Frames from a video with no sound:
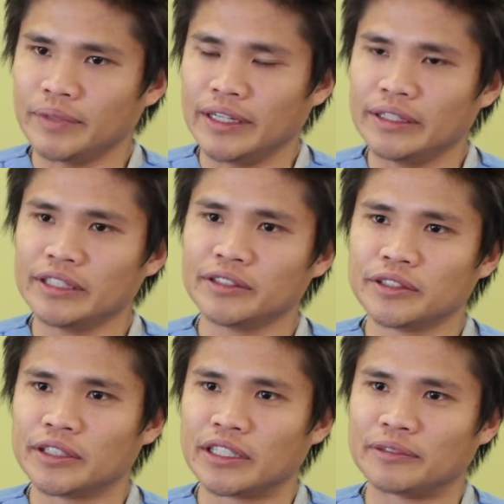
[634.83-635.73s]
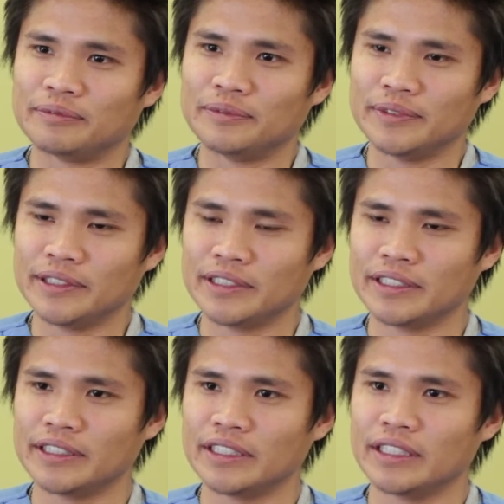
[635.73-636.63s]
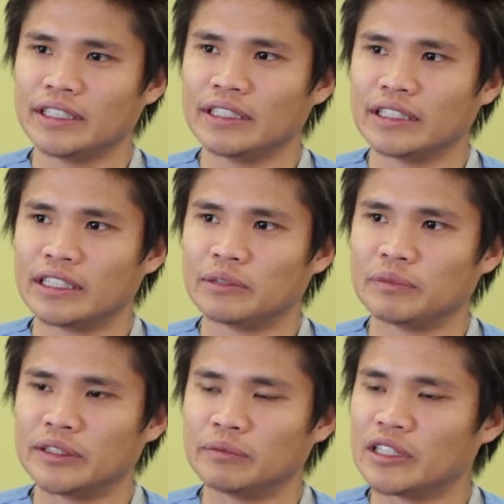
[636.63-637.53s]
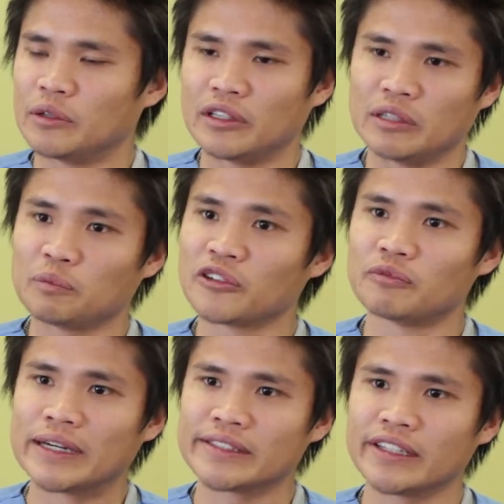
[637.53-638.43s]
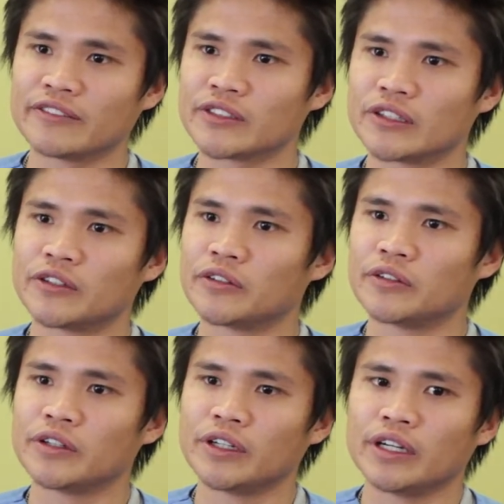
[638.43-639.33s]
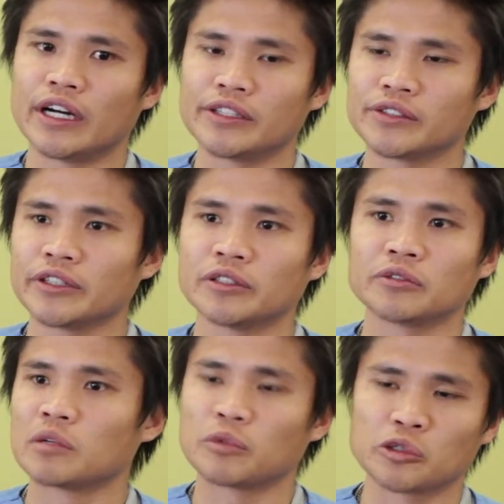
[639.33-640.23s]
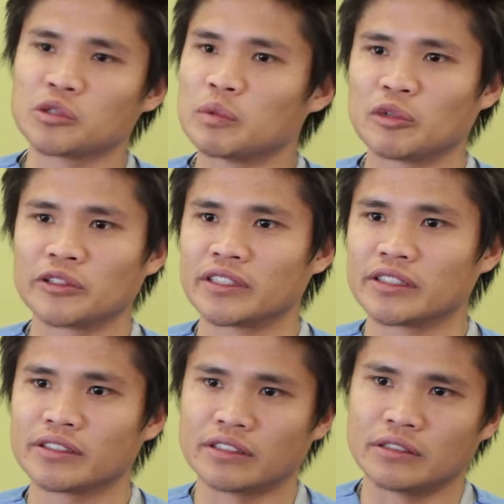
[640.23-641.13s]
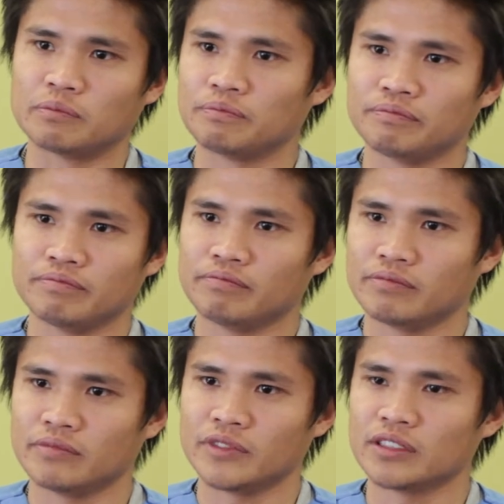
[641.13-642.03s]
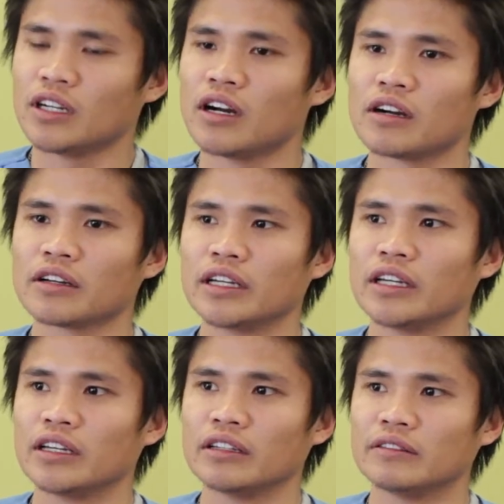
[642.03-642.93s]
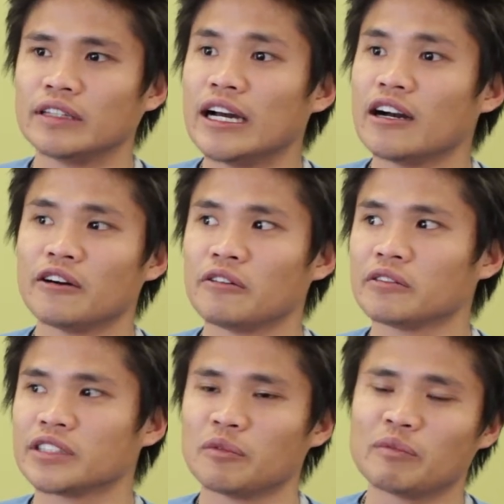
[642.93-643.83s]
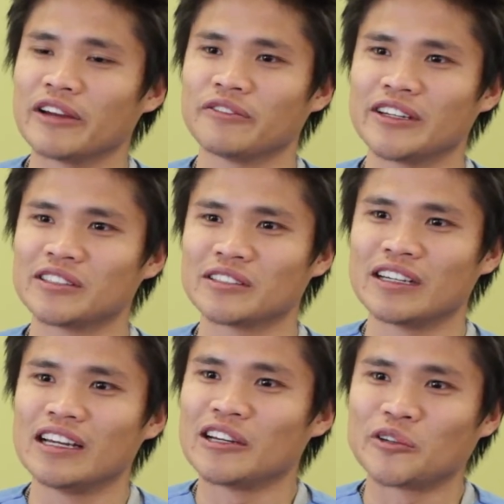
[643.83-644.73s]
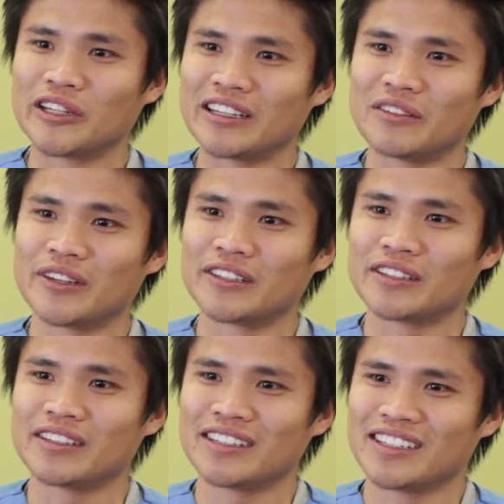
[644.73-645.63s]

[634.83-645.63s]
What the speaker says: I need to, I mean, improve myself. So I started to approach people and just talk. And now some of my friends couldn't even